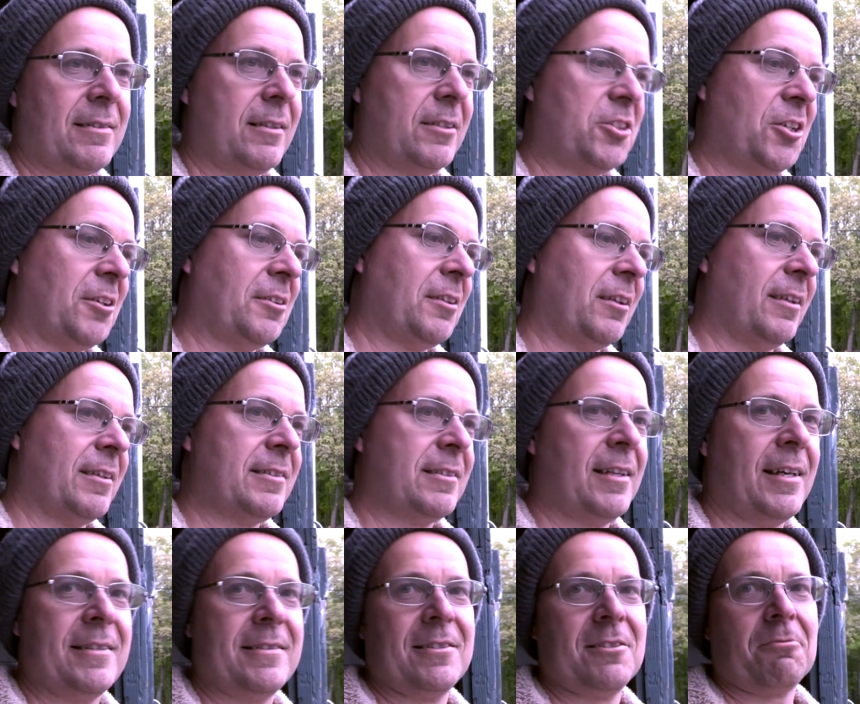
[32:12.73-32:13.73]
the gentlest,
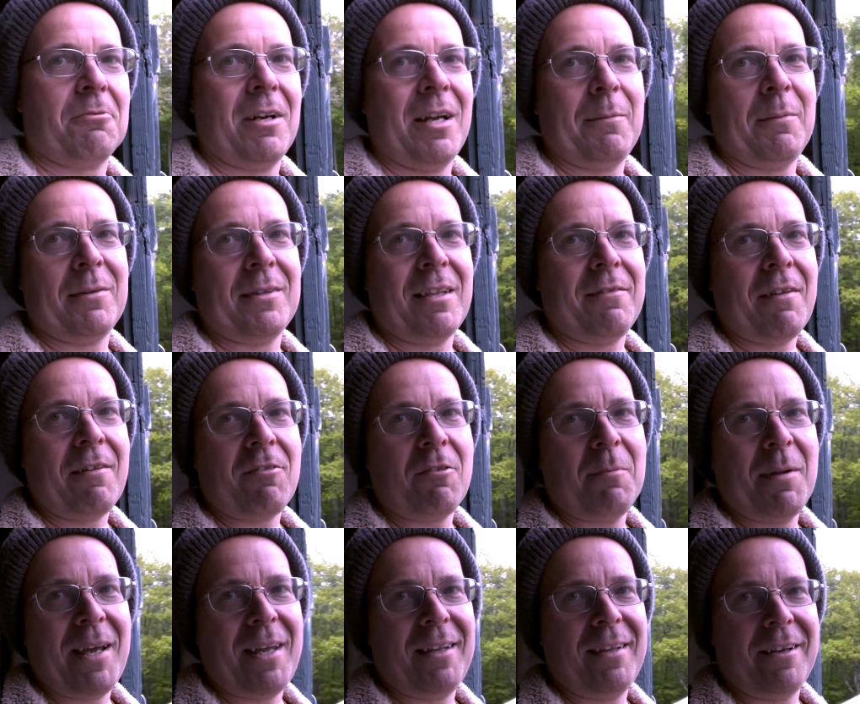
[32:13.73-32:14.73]
nicest ram that they've ever
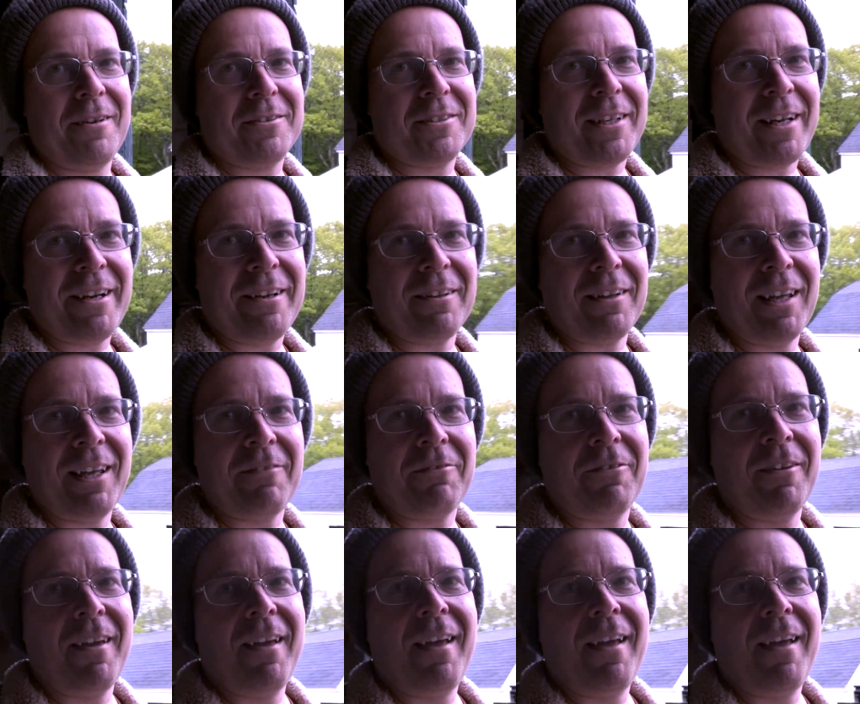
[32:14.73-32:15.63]
met in their entire life.